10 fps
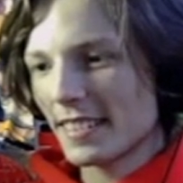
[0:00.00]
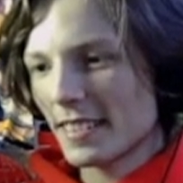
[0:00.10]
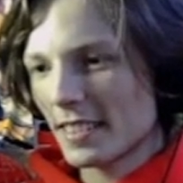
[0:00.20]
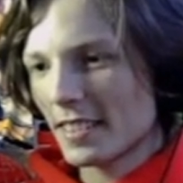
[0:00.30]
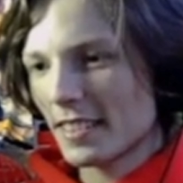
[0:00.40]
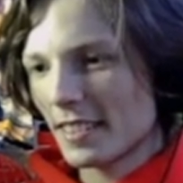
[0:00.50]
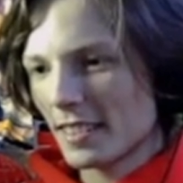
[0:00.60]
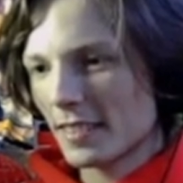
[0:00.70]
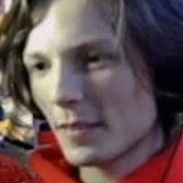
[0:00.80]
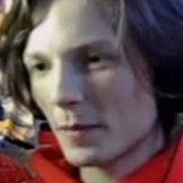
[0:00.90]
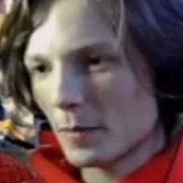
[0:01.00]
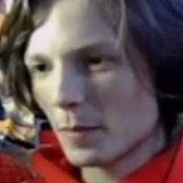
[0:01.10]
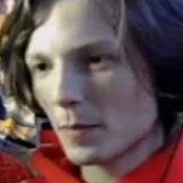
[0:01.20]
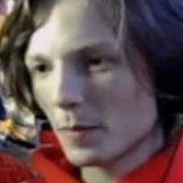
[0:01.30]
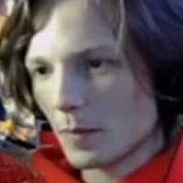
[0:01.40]
Parker and Ben Reilly
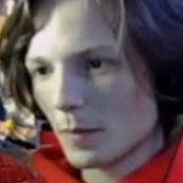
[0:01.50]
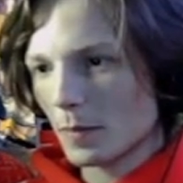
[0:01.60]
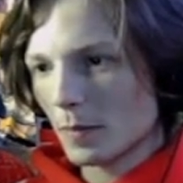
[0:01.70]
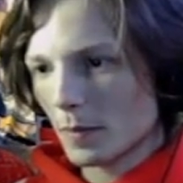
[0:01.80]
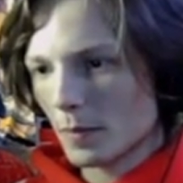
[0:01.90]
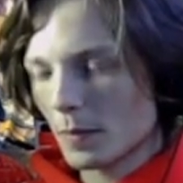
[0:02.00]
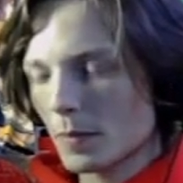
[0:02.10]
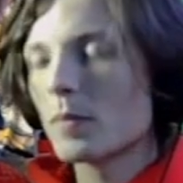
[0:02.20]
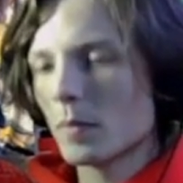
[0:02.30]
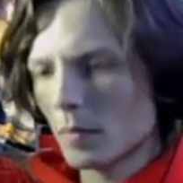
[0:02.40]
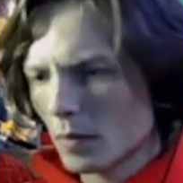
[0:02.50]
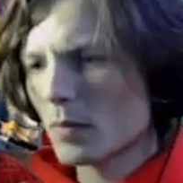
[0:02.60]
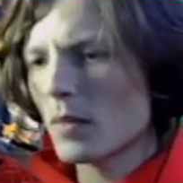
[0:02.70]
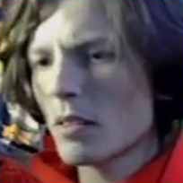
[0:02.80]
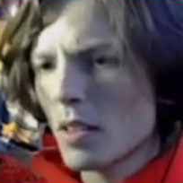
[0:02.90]
story,
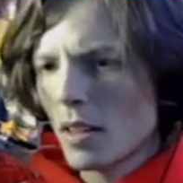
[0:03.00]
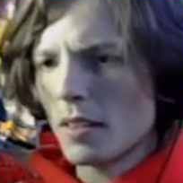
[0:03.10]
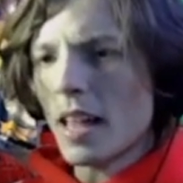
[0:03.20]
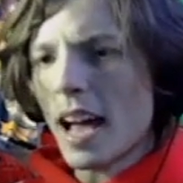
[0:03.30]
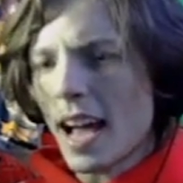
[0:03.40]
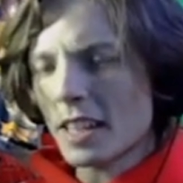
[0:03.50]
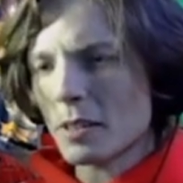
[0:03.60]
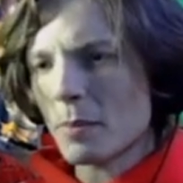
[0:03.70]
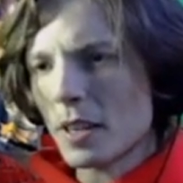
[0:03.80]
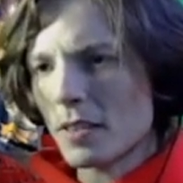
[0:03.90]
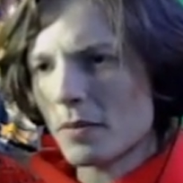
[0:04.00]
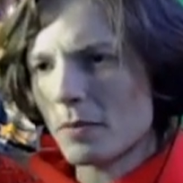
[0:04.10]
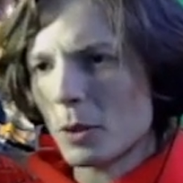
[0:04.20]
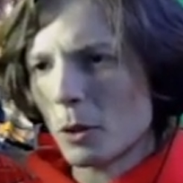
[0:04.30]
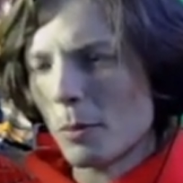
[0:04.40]
and uh, that hasn't been
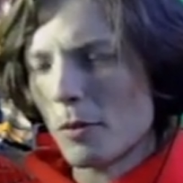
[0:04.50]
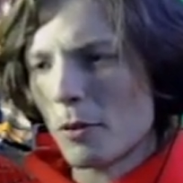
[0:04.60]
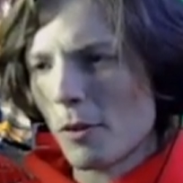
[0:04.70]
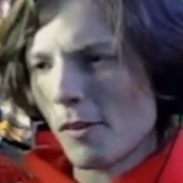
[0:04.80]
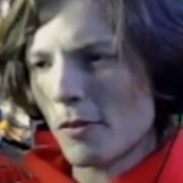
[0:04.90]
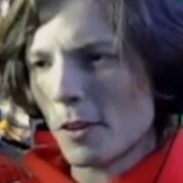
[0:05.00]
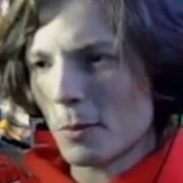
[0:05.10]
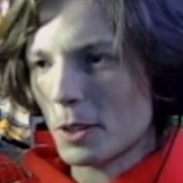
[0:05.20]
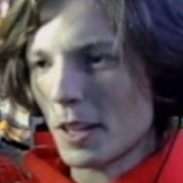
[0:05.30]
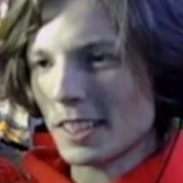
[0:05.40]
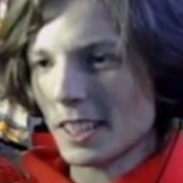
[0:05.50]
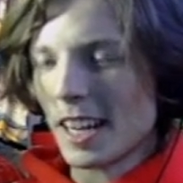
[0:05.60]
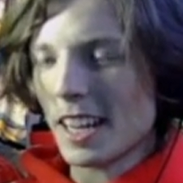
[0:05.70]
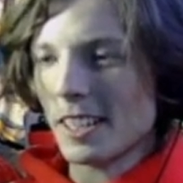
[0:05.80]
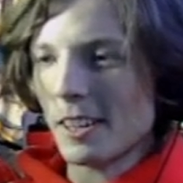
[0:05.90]
told before in film, so that's a good
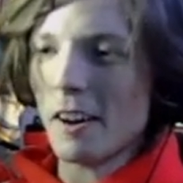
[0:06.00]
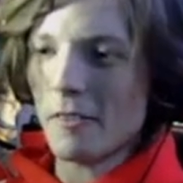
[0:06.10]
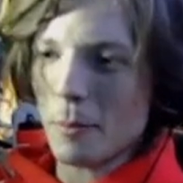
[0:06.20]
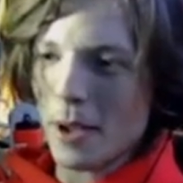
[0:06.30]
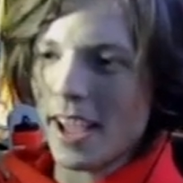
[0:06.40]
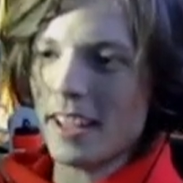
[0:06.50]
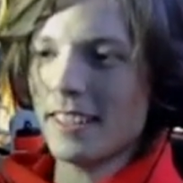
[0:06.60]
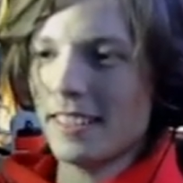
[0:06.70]
idea off the bat.